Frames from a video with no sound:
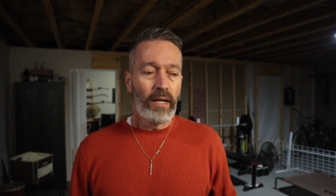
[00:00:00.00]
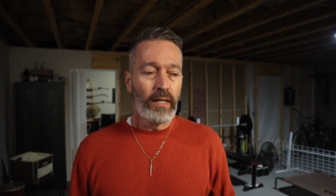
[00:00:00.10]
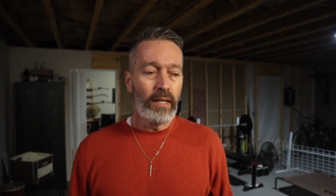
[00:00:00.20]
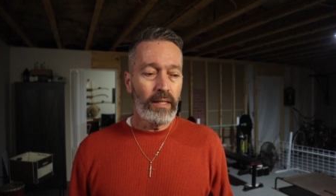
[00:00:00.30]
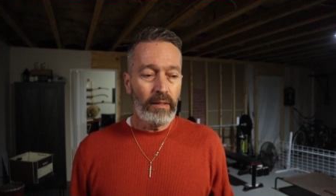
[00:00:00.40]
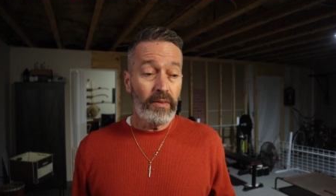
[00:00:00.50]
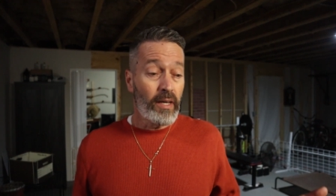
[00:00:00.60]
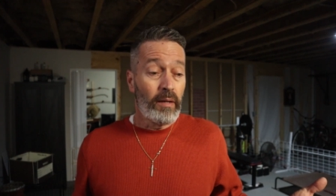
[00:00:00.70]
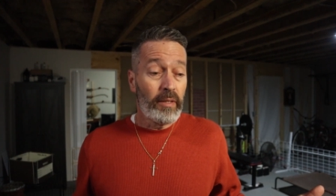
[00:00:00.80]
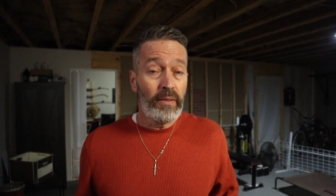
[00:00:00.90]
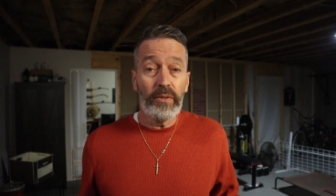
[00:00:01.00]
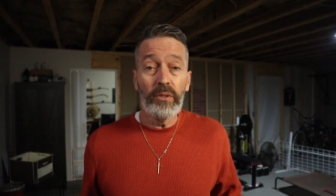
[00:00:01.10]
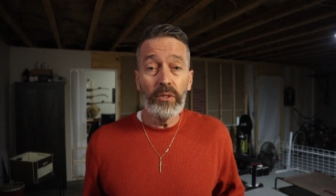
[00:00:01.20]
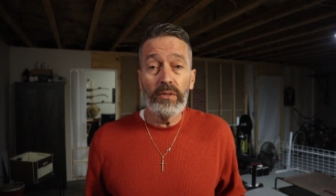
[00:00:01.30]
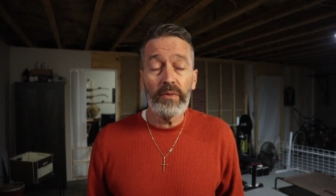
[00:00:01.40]
Leave a comment if you
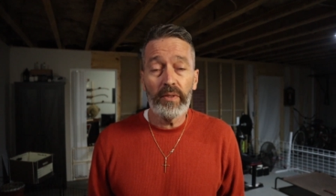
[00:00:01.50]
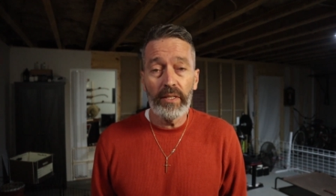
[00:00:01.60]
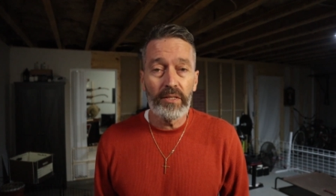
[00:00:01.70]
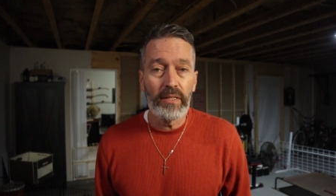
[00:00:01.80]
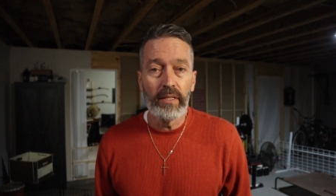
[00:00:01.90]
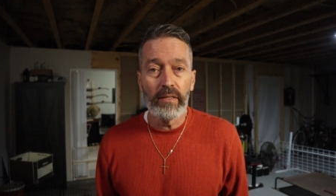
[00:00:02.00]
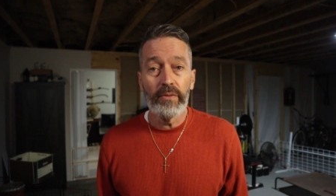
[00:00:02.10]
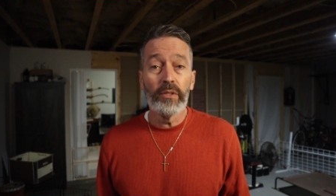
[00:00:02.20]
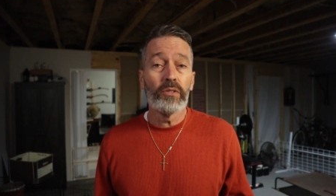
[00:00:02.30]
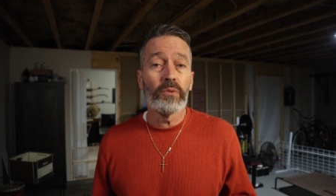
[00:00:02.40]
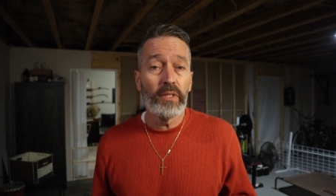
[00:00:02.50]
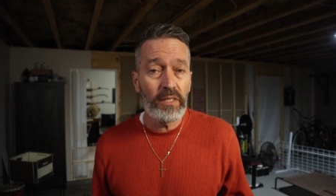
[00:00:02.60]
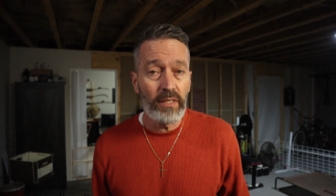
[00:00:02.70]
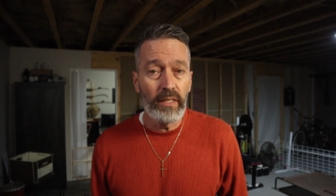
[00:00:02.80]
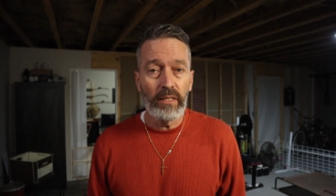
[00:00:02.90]
use a finger sling or if you use a
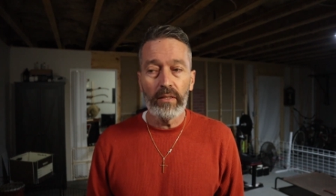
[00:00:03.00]
wrist sling,